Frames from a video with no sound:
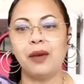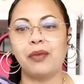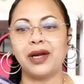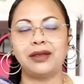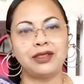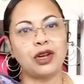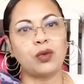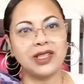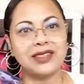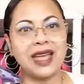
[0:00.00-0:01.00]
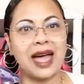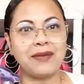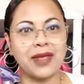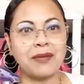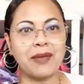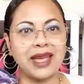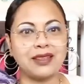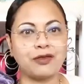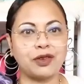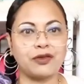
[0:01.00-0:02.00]
but you know with time they make
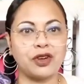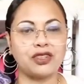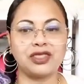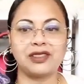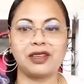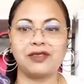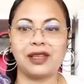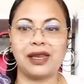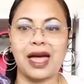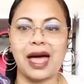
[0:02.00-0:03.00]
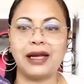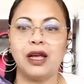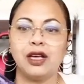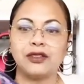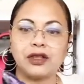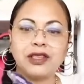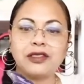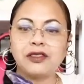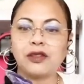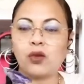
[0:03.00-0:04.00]
different versions of the line. So
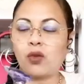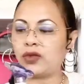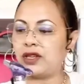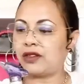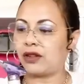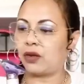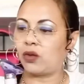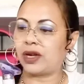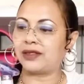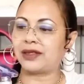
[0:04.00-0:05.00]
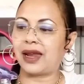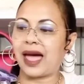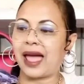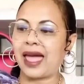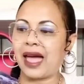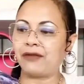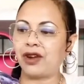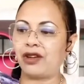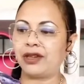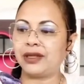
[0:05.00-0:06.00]
these are the ones that I have
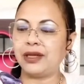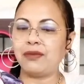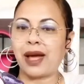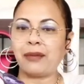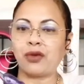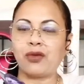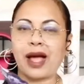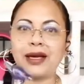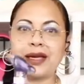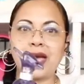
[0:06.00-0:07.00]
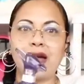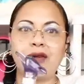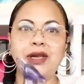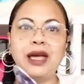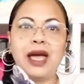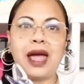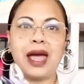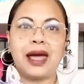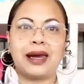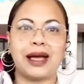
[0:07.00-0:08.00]
currently by Mariah Carey,
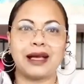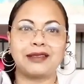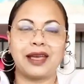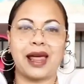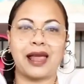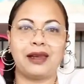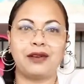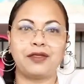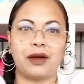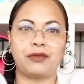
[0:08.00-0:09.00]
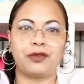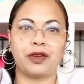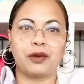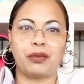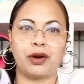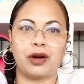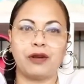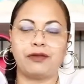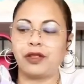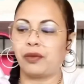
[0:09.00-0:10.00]
and like I said, I love them for
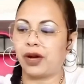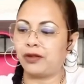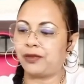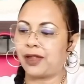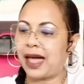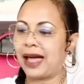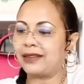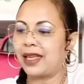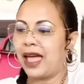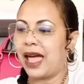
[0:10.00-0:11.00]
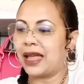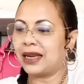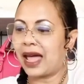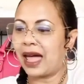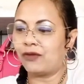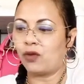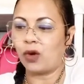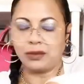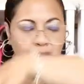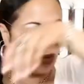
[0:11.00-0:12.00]
the butterflies. And then I have
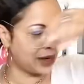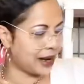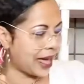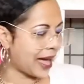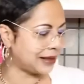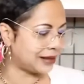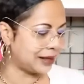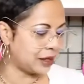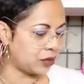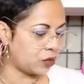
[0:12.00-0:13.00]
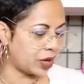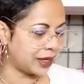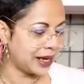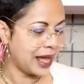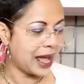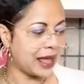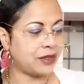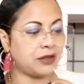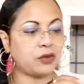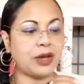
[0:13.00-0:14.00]
one more last little one, and
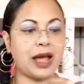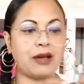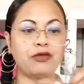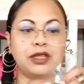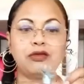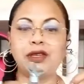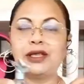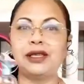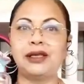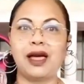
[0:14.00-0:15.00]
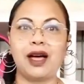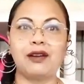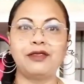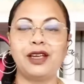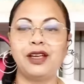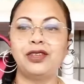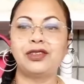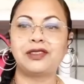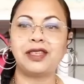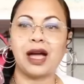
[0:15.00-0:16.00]
this one I really loved. You
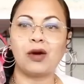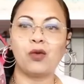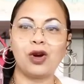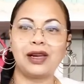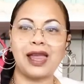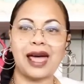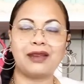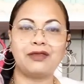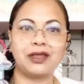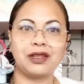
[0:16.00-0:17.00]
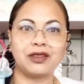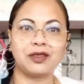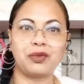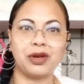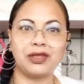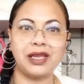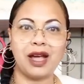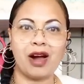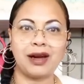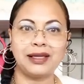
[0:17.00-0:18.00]
can see I wore a lot of it. There's
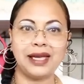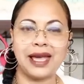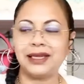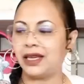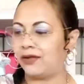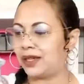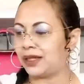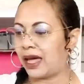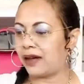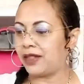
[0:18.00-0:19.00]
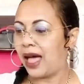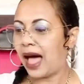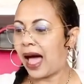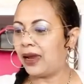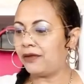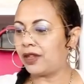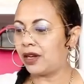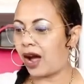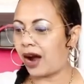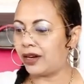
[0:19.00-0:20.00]
hardly any of it left. I love
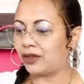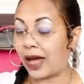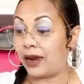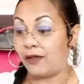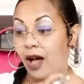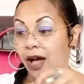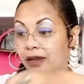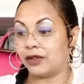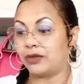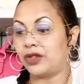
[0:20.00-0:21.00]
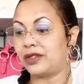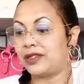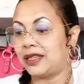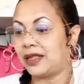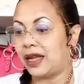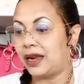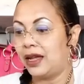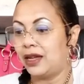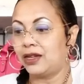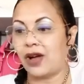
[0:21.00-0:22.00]
all of them. You can see that,
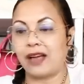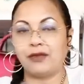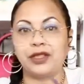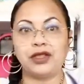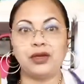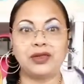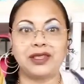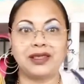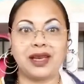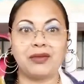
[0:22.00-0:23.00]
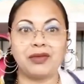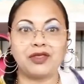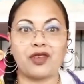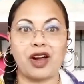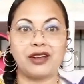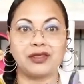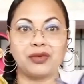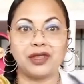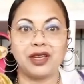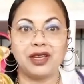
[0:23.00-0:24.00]
you know, I've been using them as far as
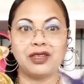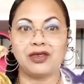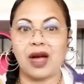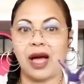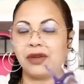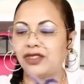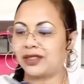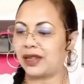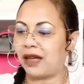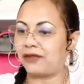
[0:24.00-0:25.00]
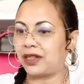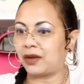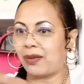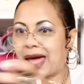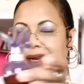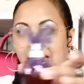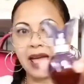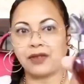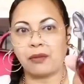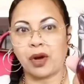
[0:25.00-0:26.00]
with, you know, how much is left in the bottle. I
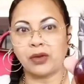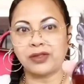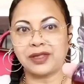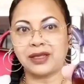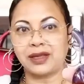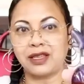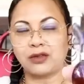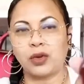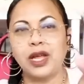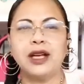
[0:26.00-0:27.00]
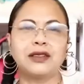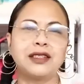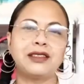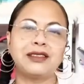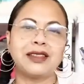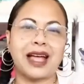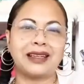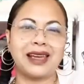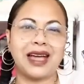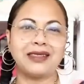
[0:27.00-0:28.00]
have the most in this one because this is like
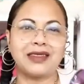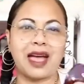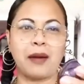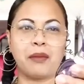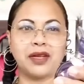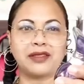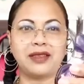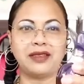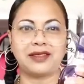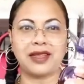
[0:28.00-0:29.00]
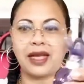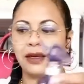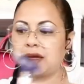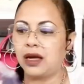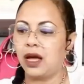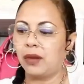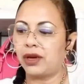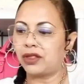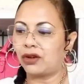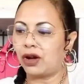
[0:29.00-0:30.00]
a nighttime musky scent,
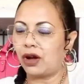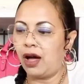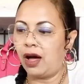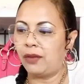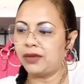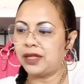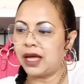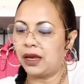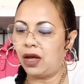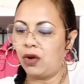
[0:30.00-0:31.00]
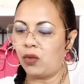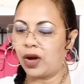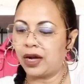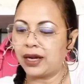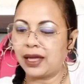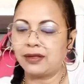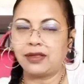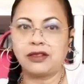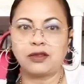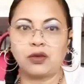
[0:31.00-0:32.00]
but the yellow one and
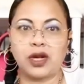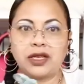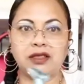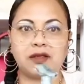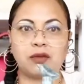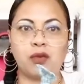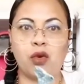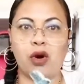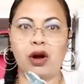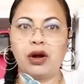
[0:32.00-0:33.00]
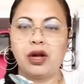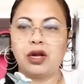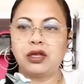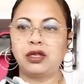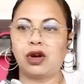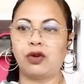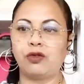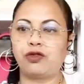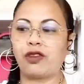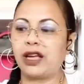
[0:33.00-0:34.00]
this one is more, you know,
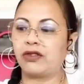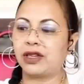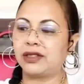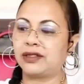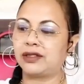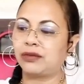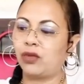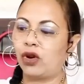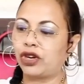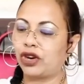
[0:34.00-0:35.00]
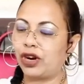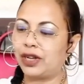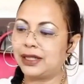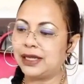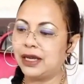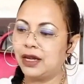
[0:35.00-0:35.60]
fragrance, more girly.